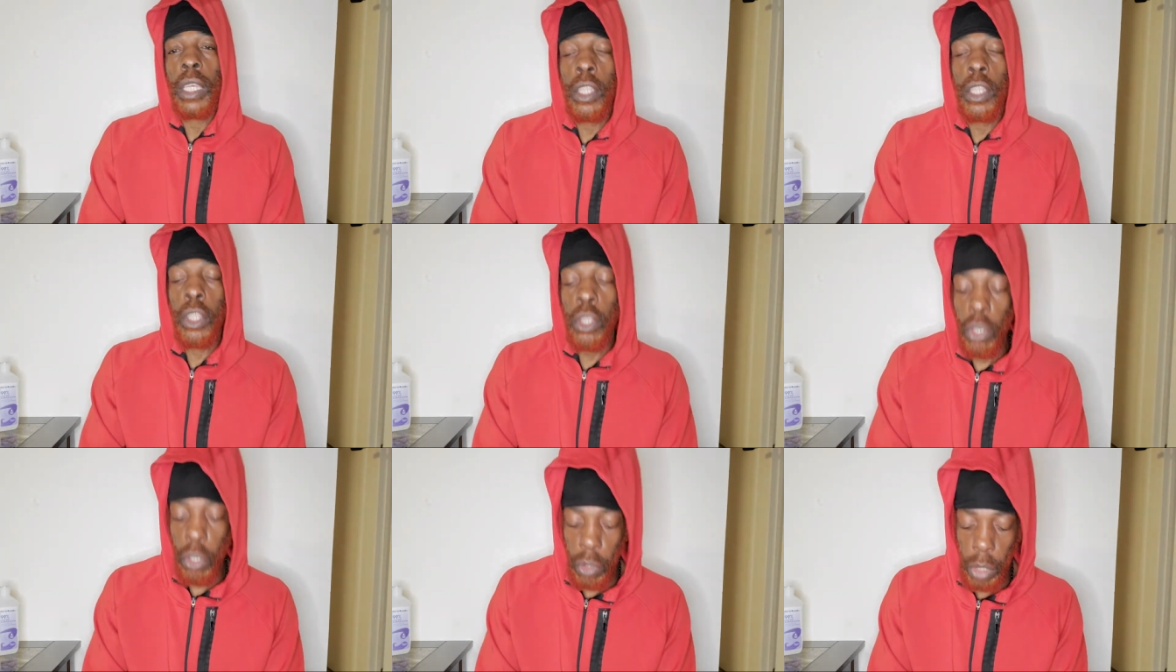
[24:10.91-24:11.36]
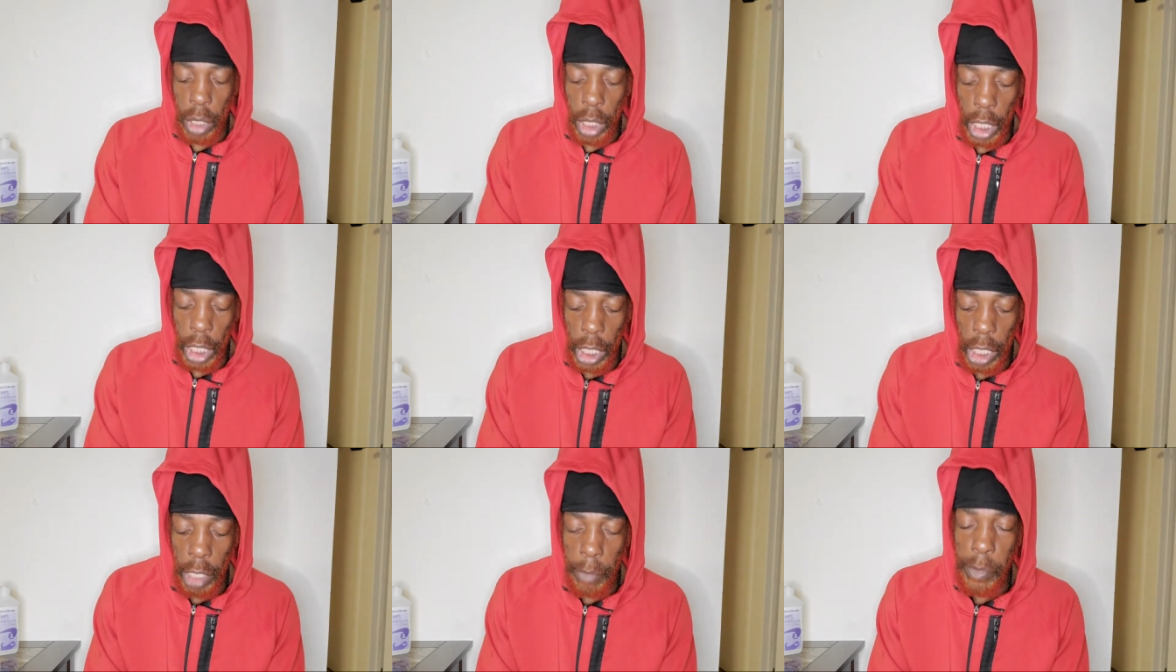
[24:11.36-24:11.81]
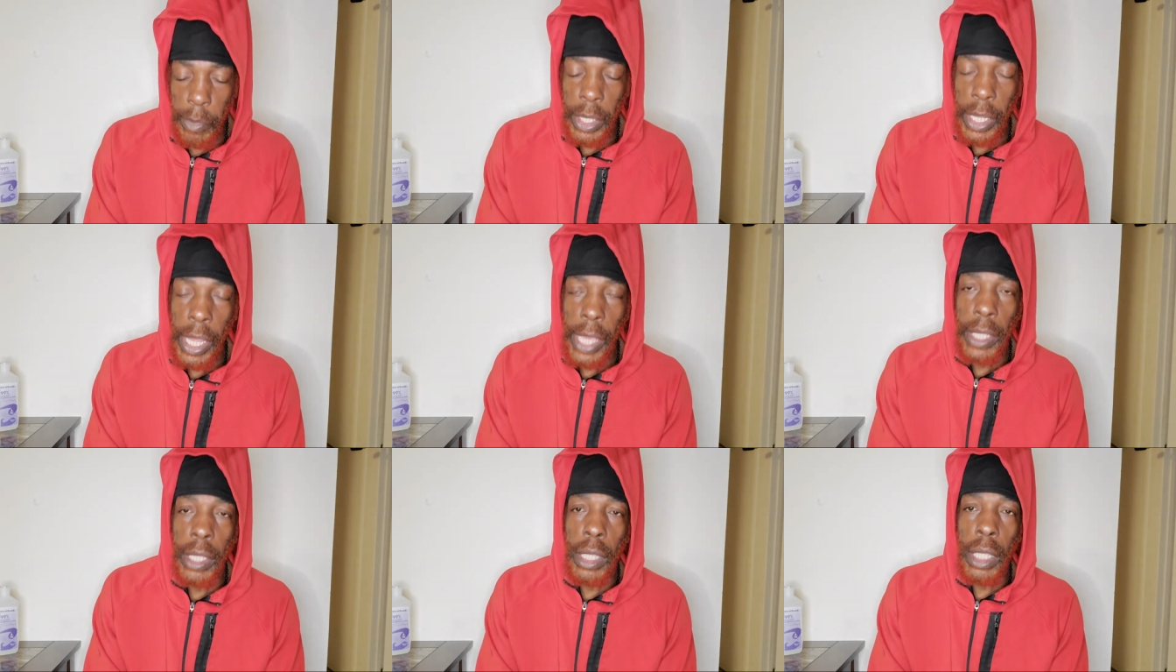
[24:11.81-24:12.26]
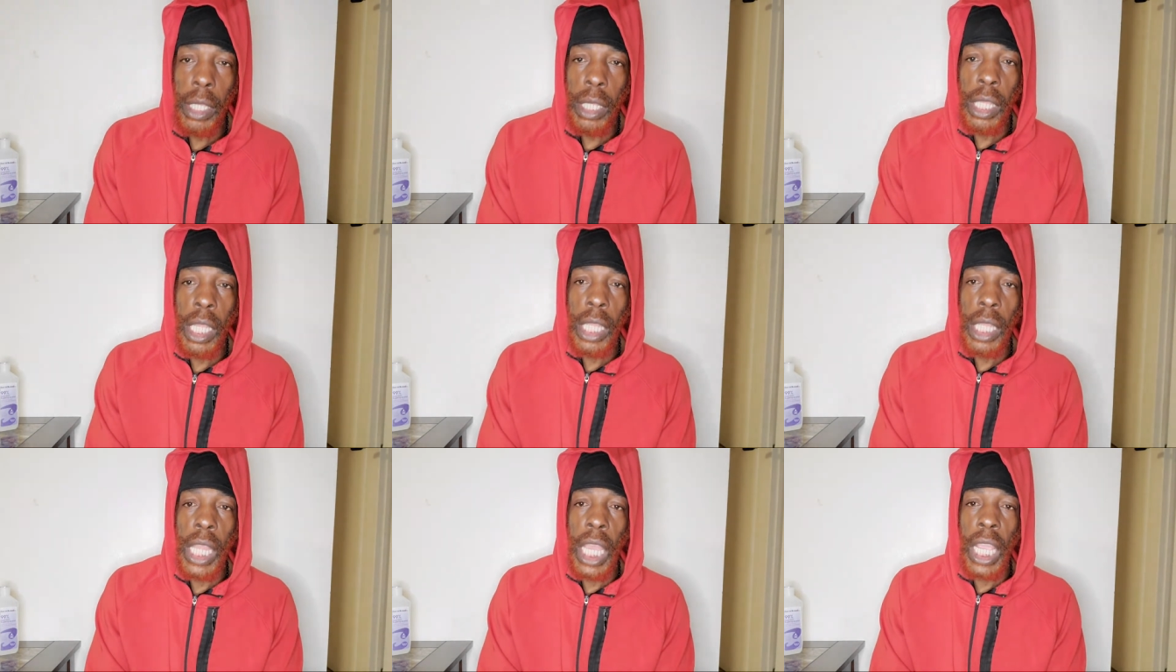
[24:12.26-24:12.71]
you could eliminate
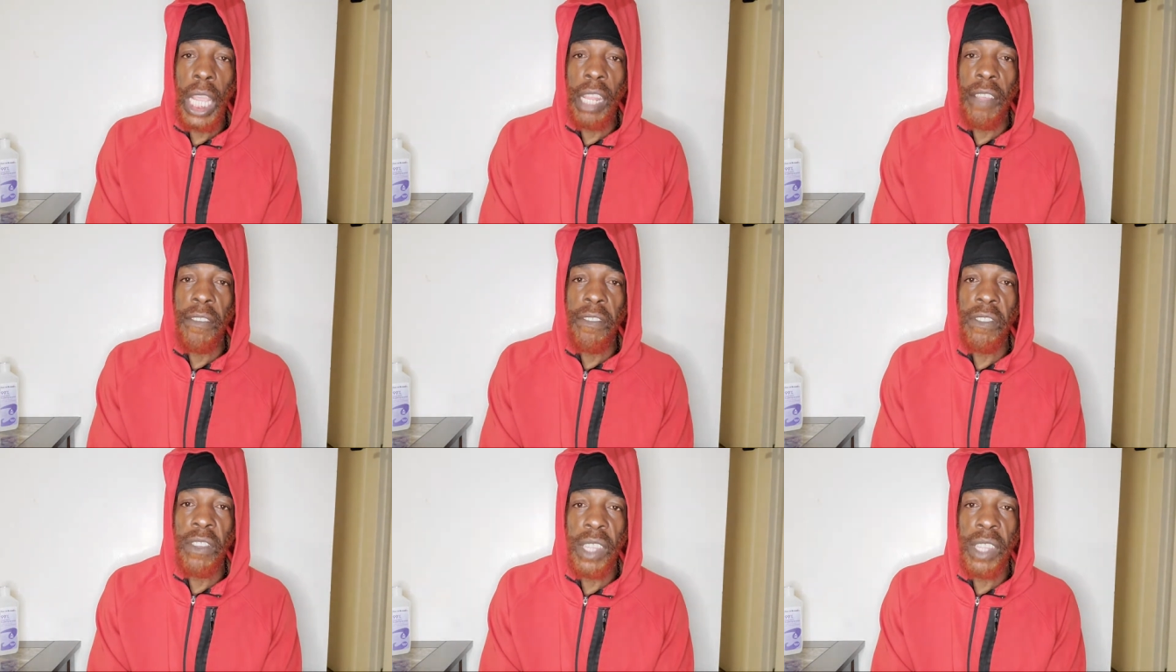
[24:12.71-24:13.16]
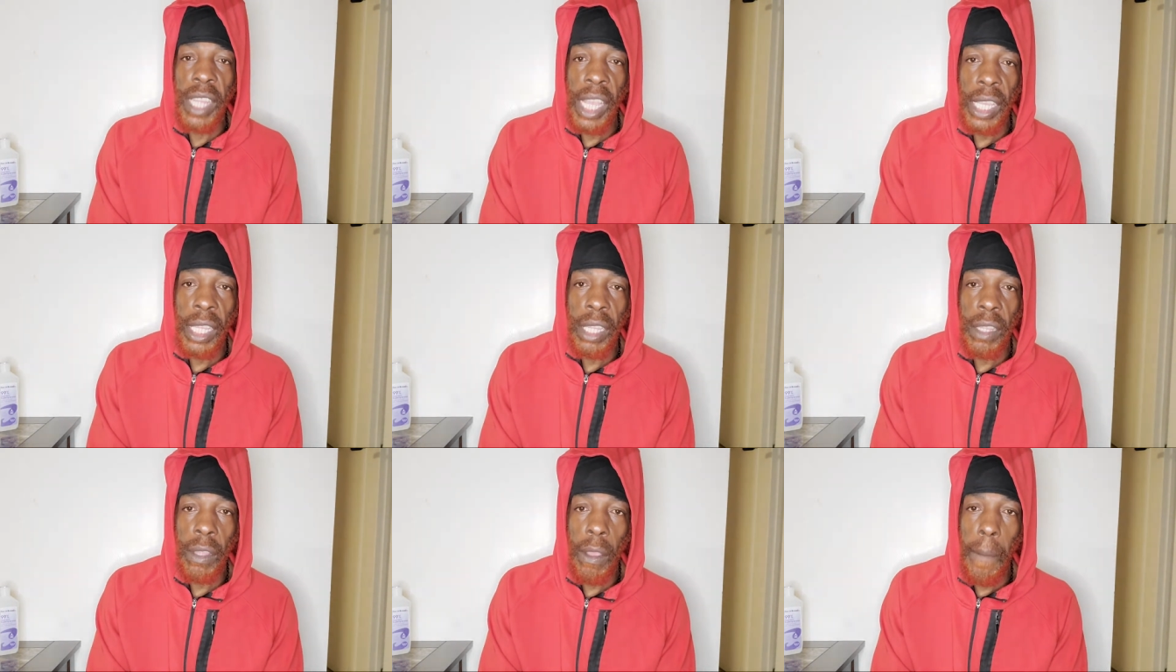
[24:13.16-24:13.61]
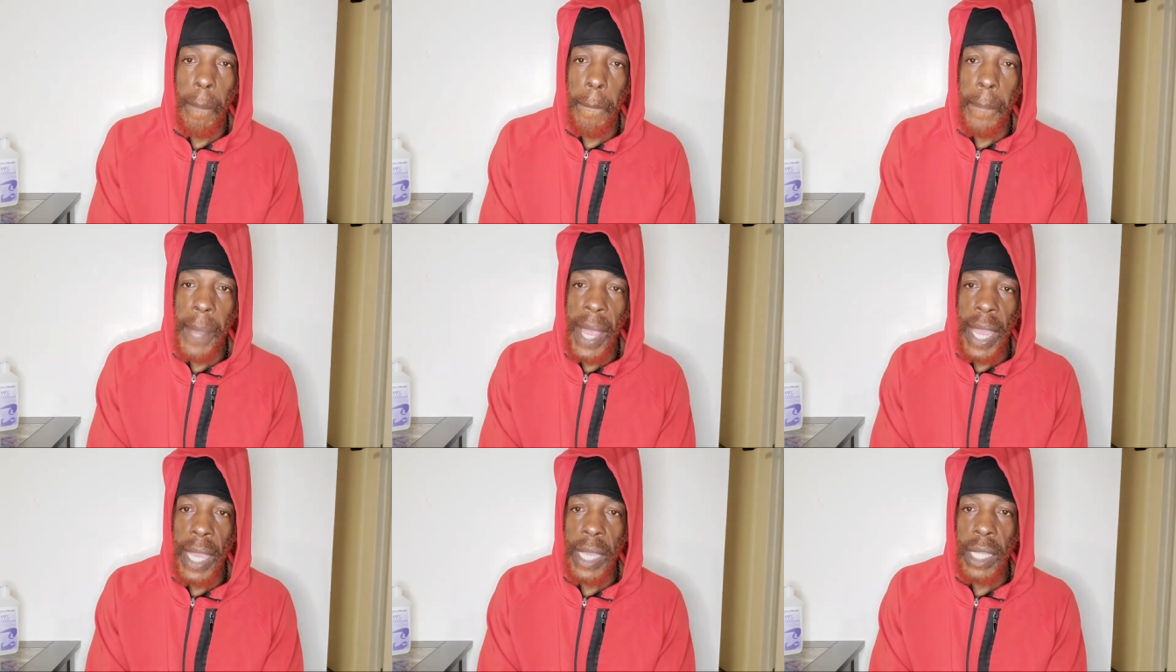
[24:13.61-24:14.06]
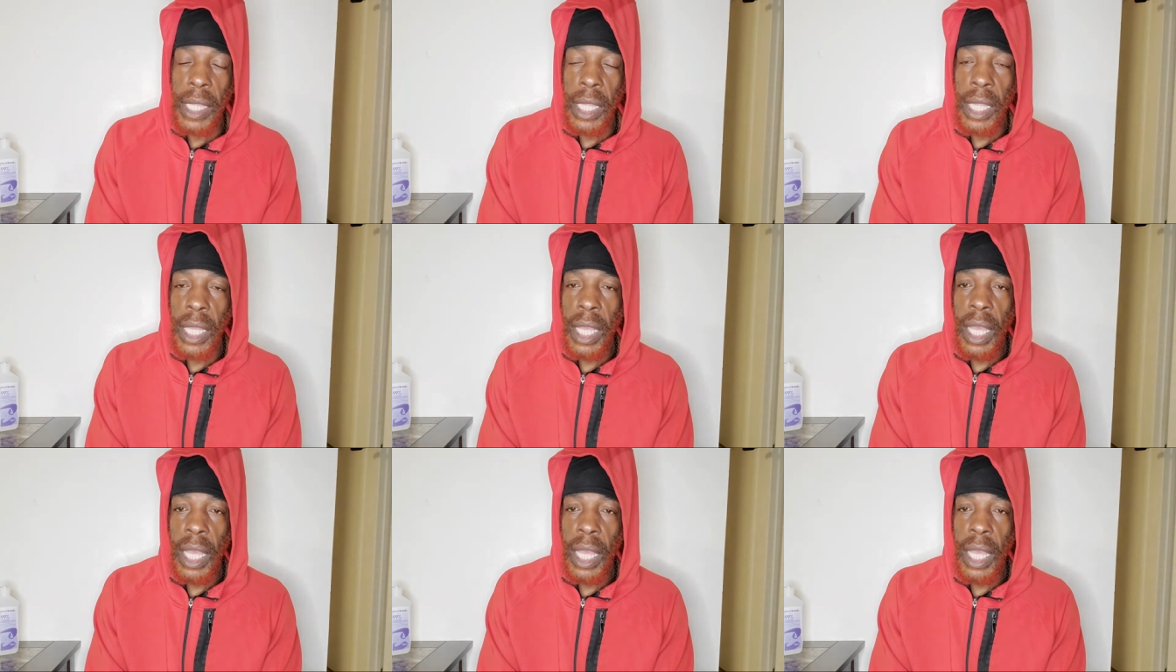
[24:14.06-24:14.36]
the negative state of mind